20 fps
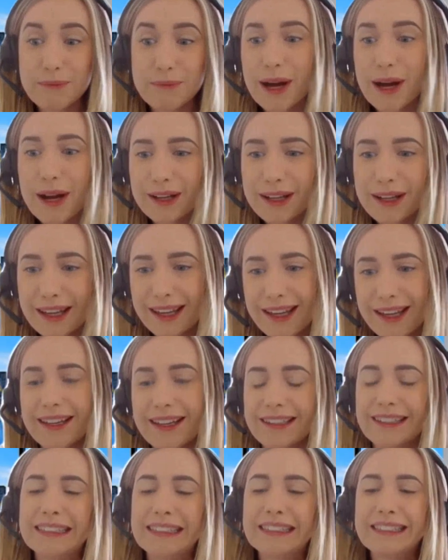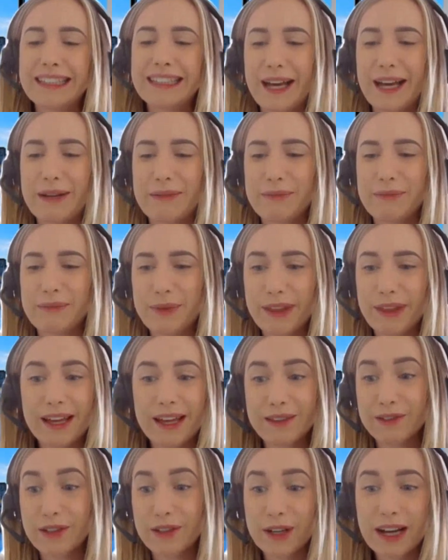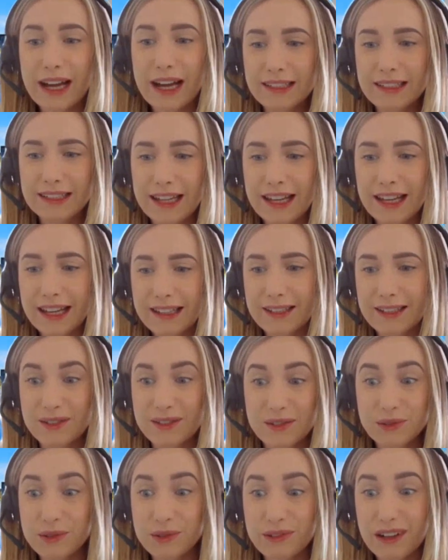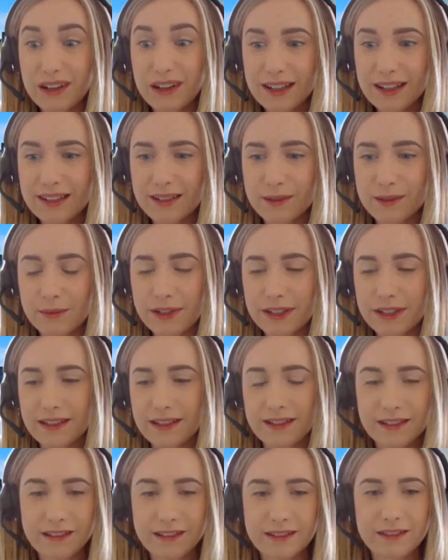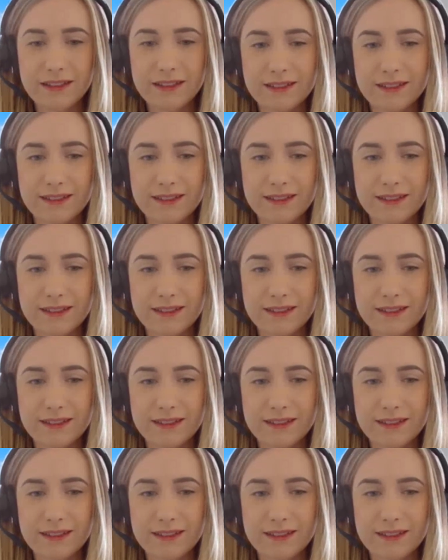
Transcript: with the market, with either our candidates or our customers?